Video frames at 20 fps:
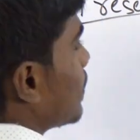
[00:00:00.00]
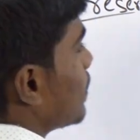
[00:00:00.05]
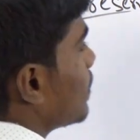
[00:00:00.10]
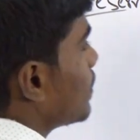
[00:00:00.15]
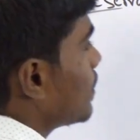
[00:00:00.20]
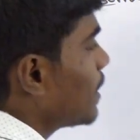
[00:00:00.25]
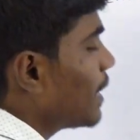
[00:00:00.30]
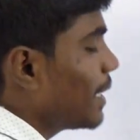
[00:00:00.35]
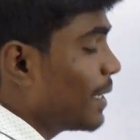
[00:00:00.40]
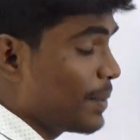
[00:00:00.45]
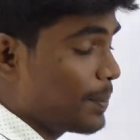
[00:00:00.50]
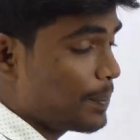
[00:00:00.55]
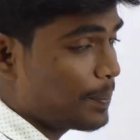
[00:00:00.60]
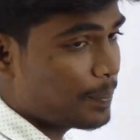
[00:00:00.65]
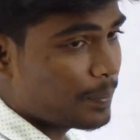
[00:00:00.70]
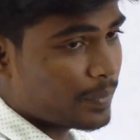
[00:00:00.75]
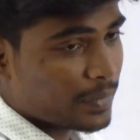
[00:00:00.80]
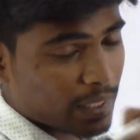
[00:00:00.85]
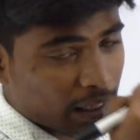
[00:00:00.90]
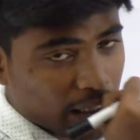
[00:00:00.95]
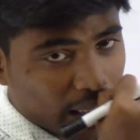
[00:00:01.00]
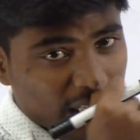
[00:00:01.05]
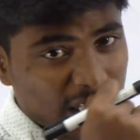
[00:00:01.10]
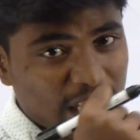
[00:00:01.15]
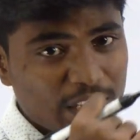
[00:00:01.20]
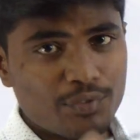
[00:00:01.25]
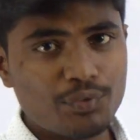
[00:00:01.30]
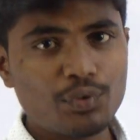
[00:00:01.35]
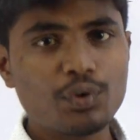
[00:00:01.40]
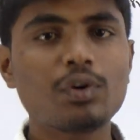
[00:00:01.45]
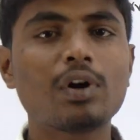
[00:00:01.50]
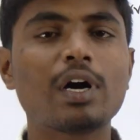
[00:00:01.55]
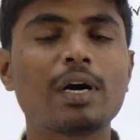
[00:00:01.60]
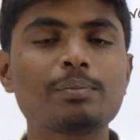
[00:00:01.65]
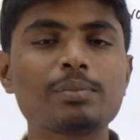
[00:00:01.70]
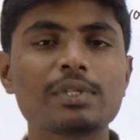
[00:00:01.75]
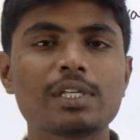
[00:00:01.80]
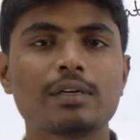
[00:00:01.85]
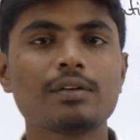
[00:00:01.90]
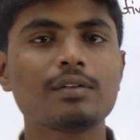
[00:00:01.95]
See, if you
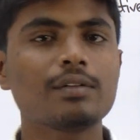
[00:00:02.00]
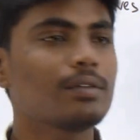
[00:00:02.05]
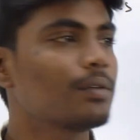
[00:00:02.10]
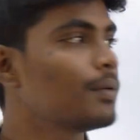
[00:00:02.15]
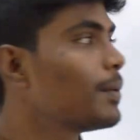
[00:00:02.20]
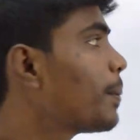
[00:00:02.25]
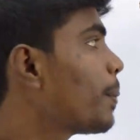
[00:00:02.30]
observe,